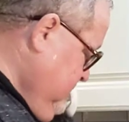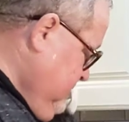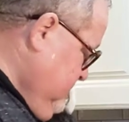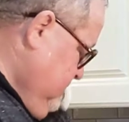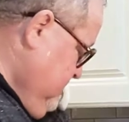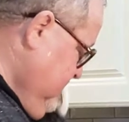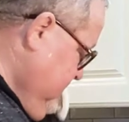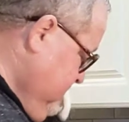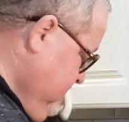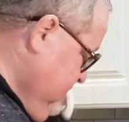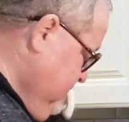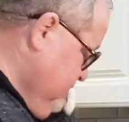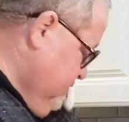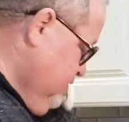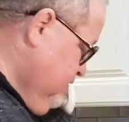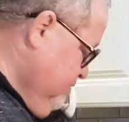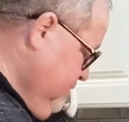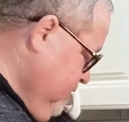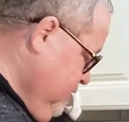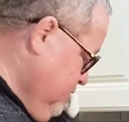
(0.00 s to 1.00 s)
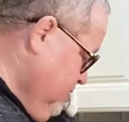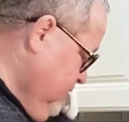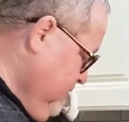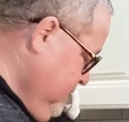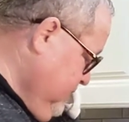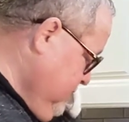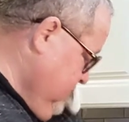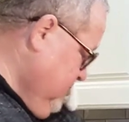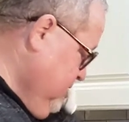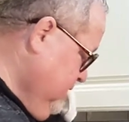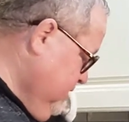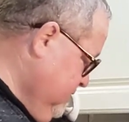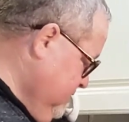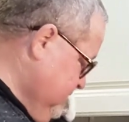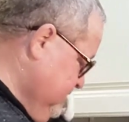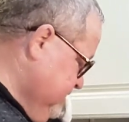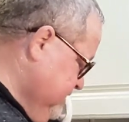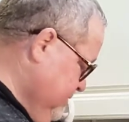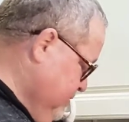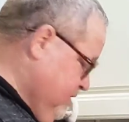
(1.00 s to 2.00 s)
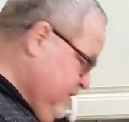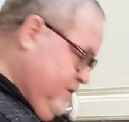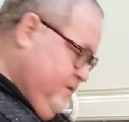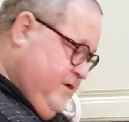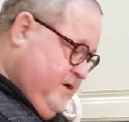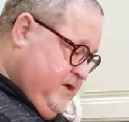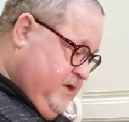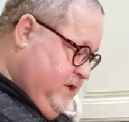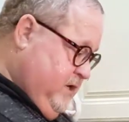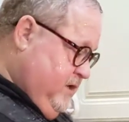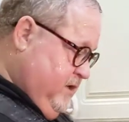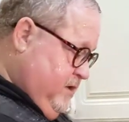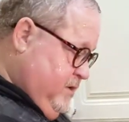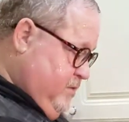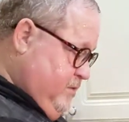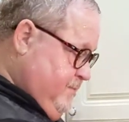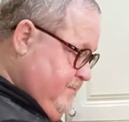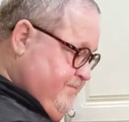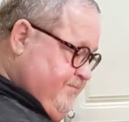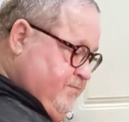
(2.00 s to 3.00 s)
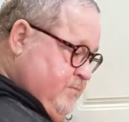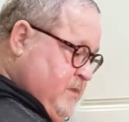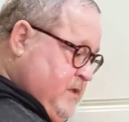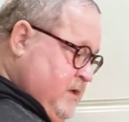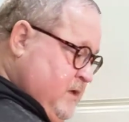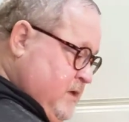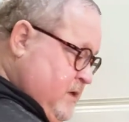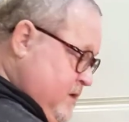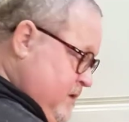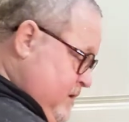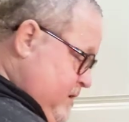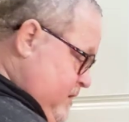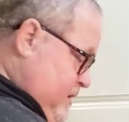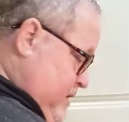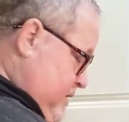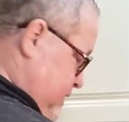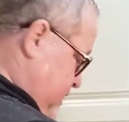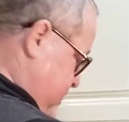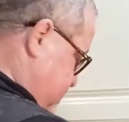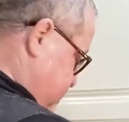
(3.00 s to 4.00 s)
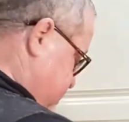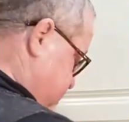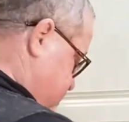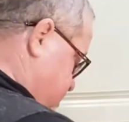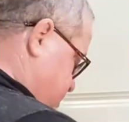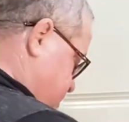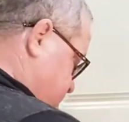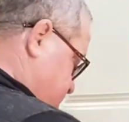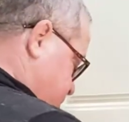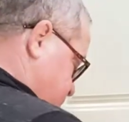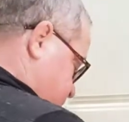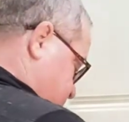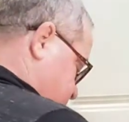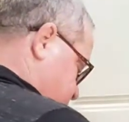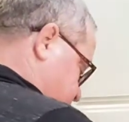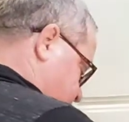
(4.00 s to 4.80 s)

that is remotely similar to keto, unless you want to go get